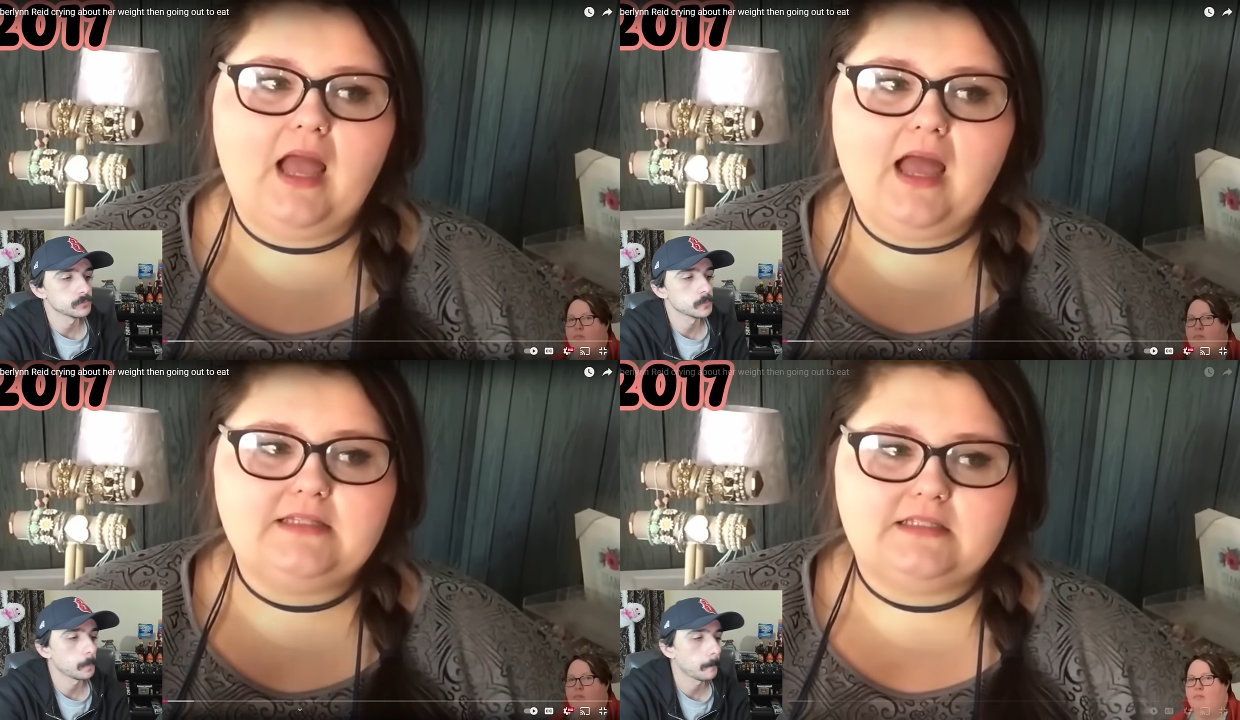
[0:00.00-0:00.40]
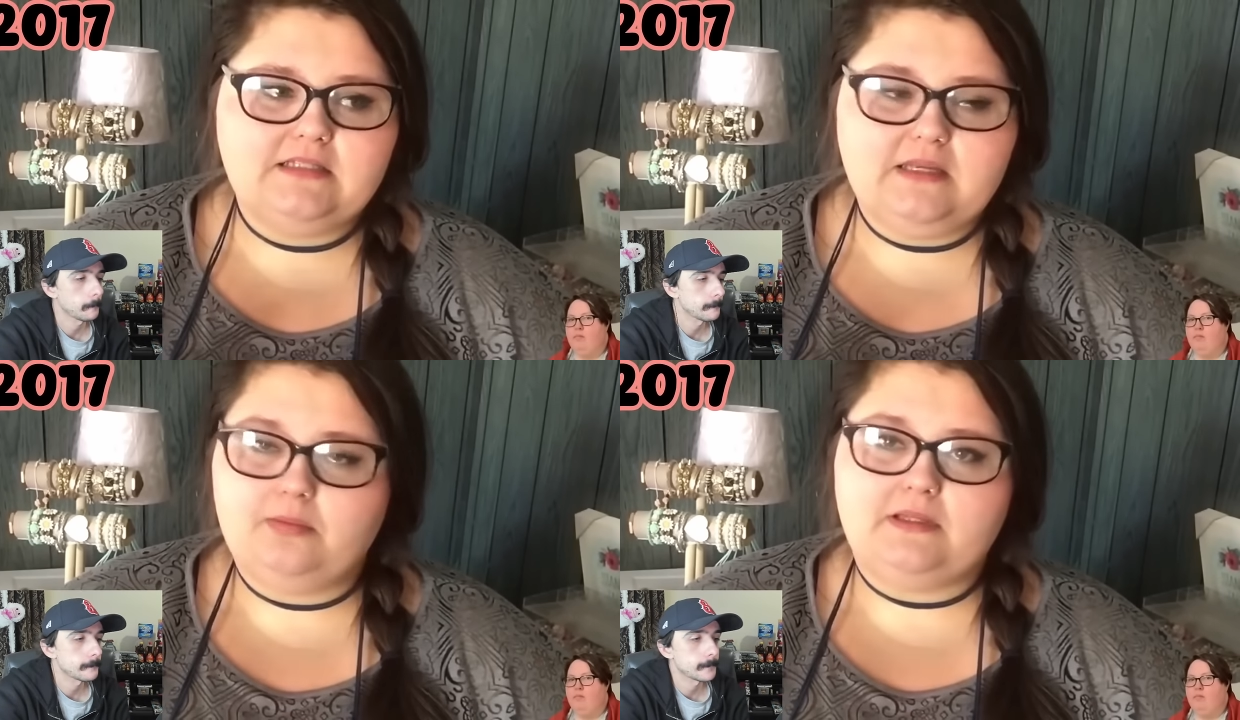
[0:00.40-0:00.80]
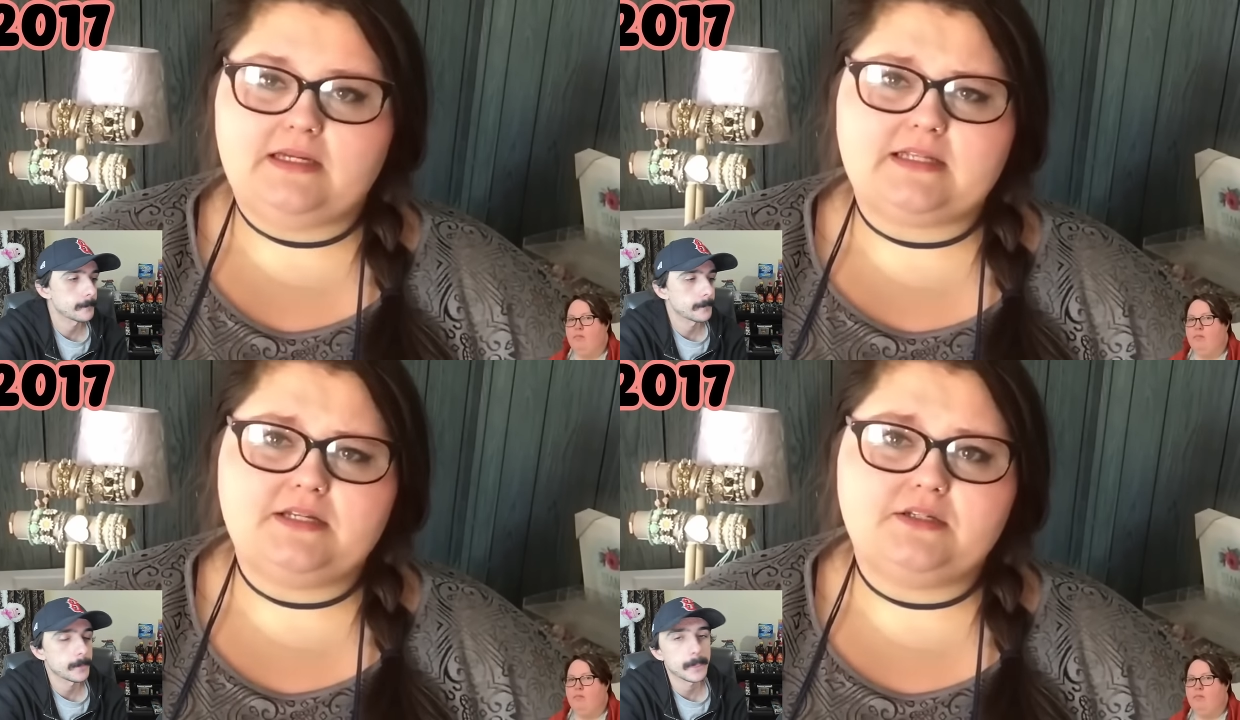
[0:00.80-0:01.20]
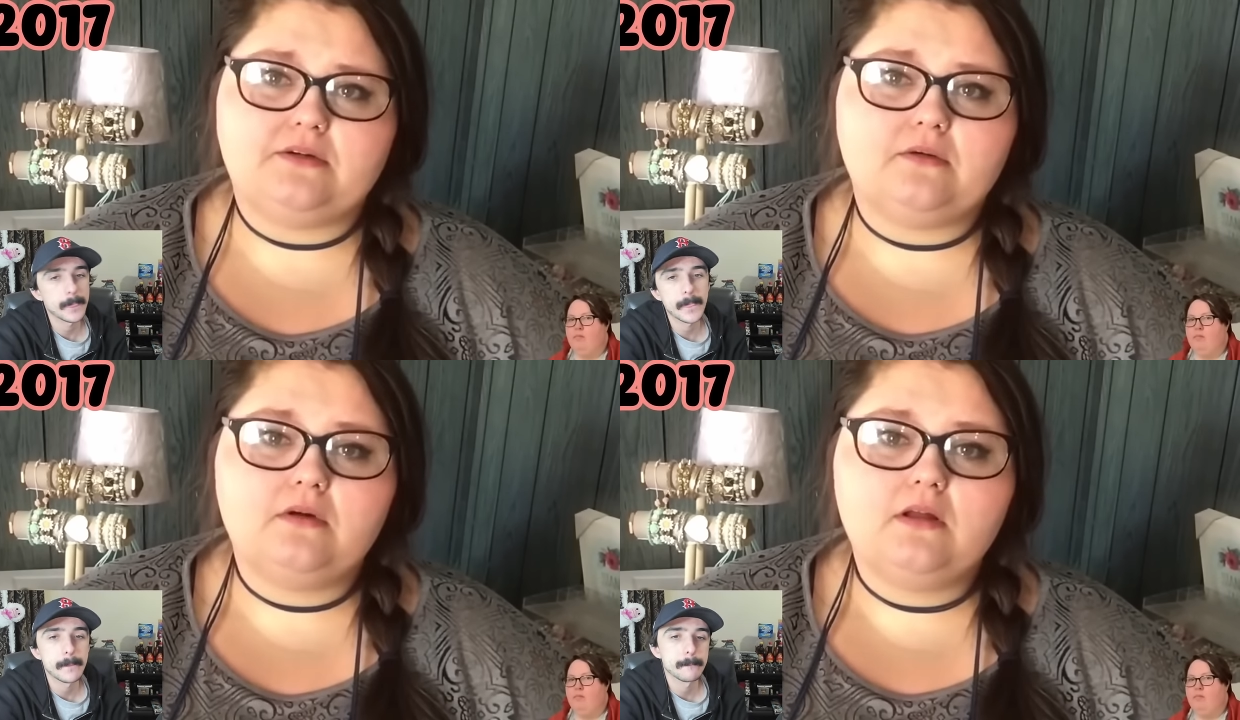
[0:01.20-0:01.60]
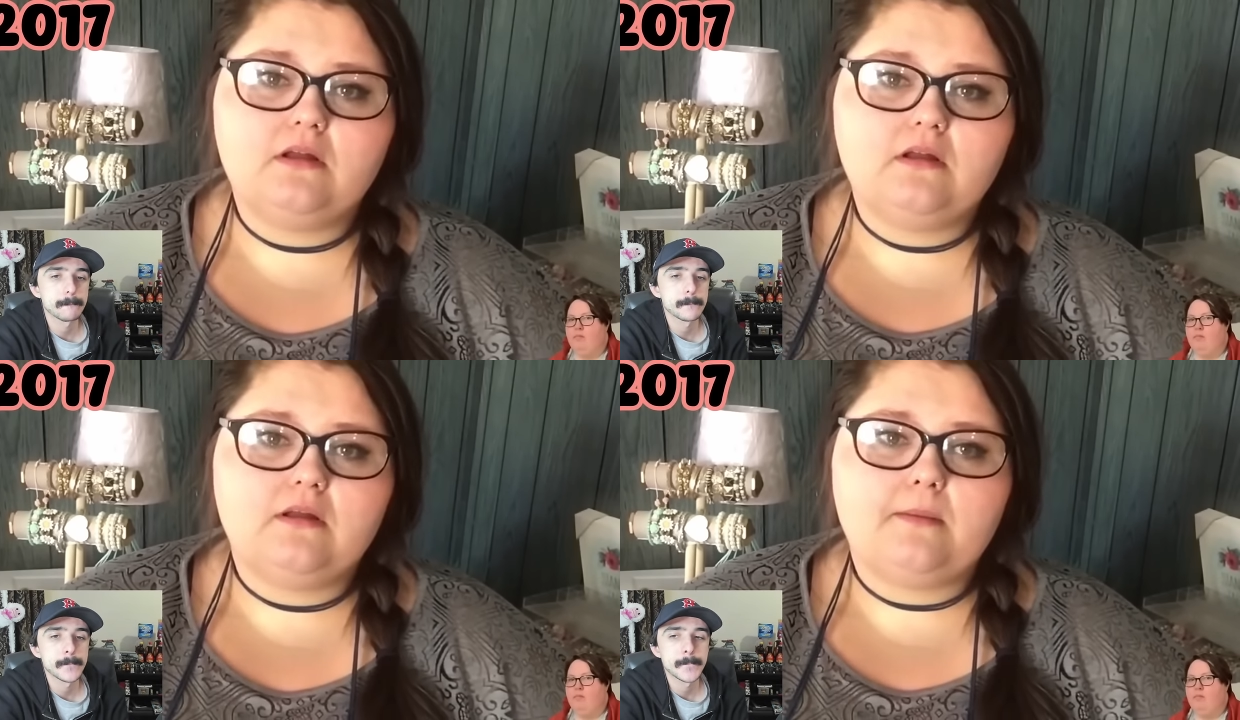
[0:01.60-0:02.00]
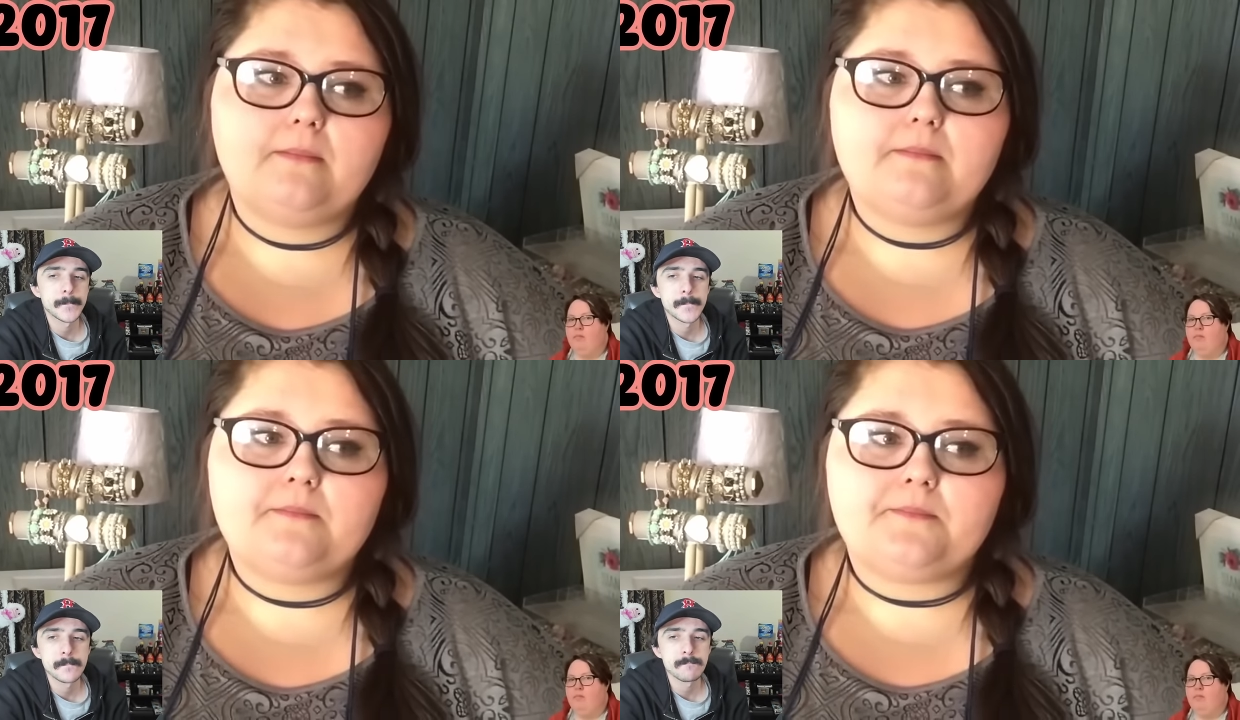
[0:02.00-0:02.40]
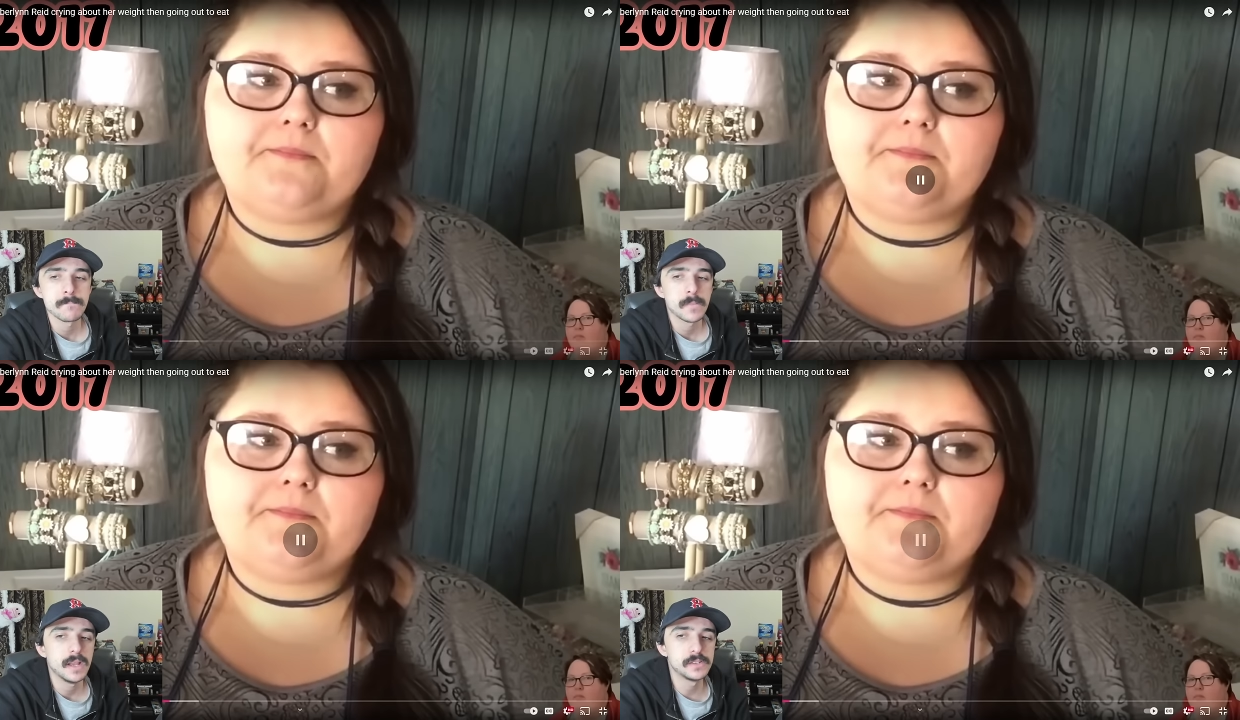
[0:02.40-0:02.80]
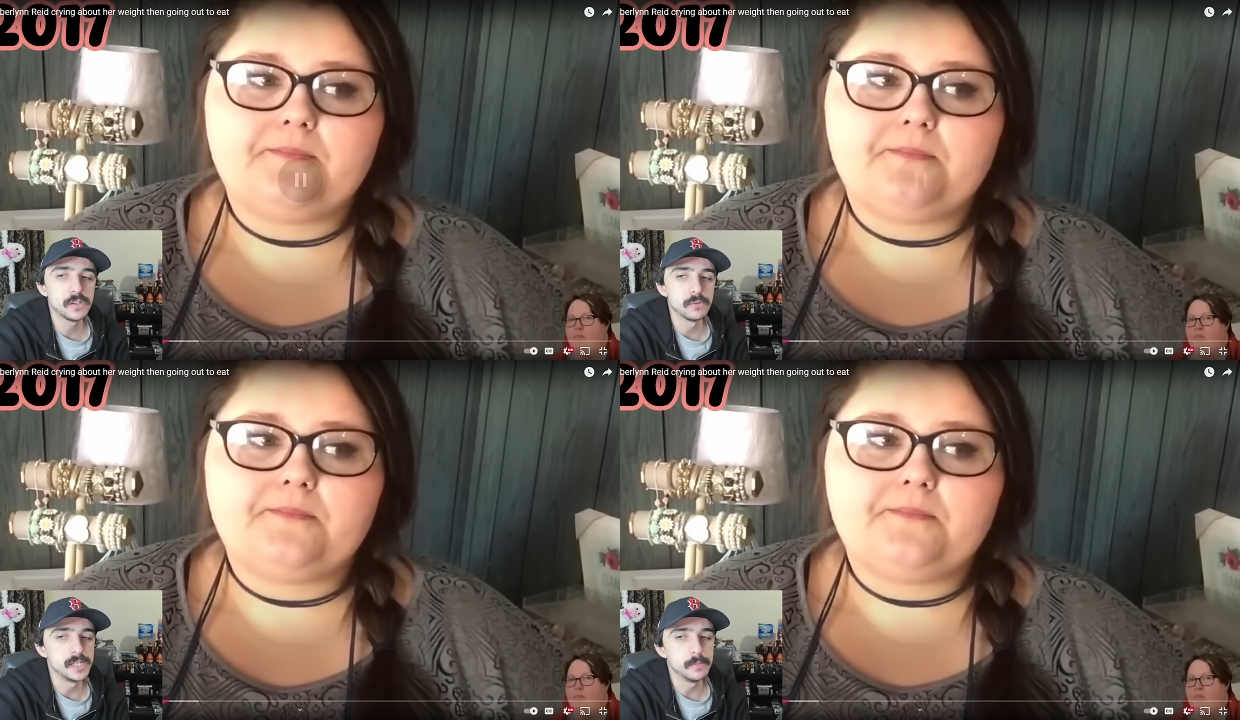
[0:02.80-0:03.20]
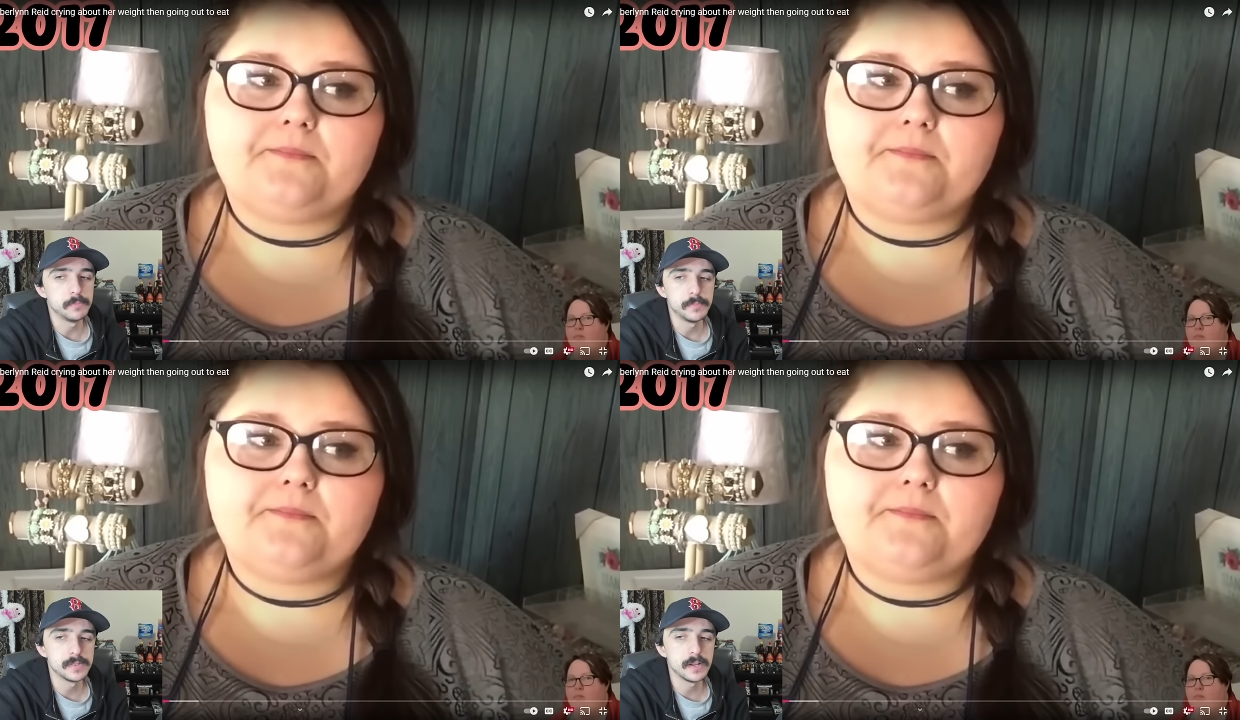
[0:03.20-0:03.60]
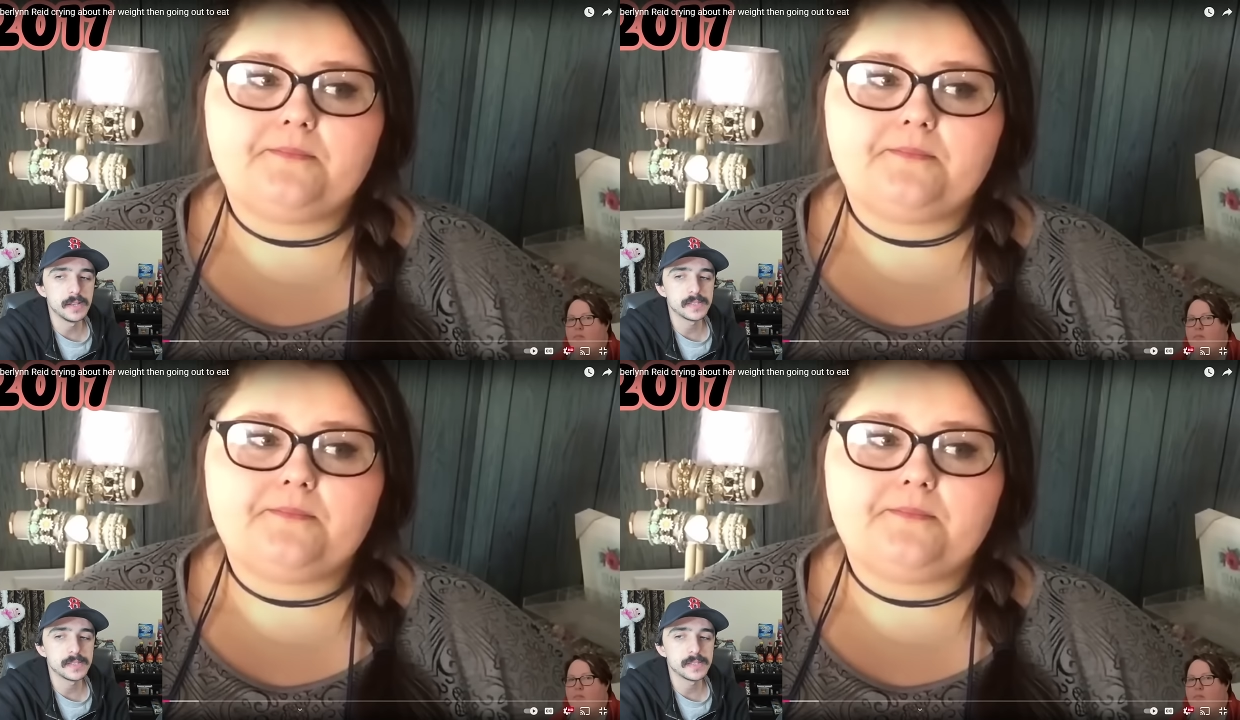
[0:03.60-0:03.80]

Speaker 1: as deeply as I
Speaker 2: do is no deep. There's no. It's like a